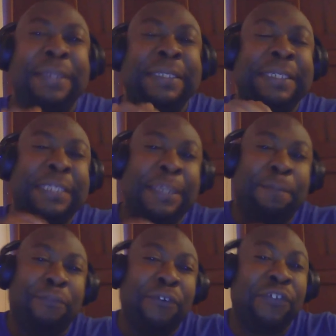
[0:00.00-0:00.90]
is
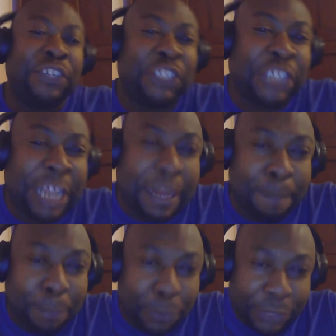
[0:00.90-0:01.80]
the
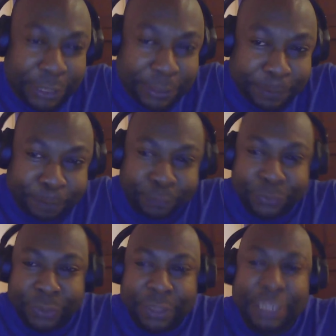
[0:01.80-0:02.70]
professional body,
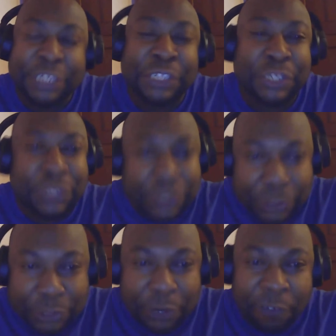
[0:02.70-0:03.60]

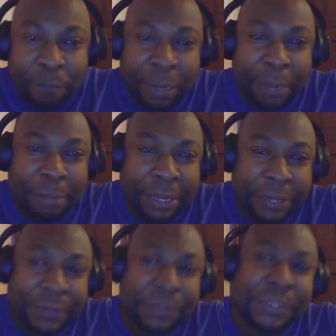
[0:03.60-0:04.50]
Institute of
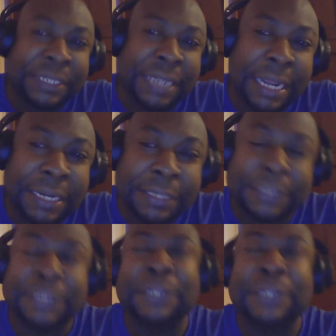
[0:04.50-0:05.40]
Biomedical
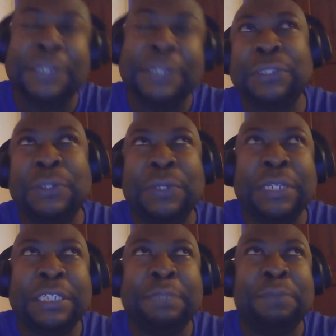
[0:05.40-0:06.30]
Science. So
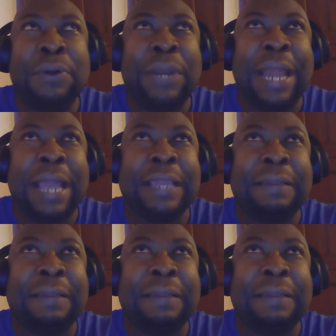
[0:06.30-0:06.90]
it's more like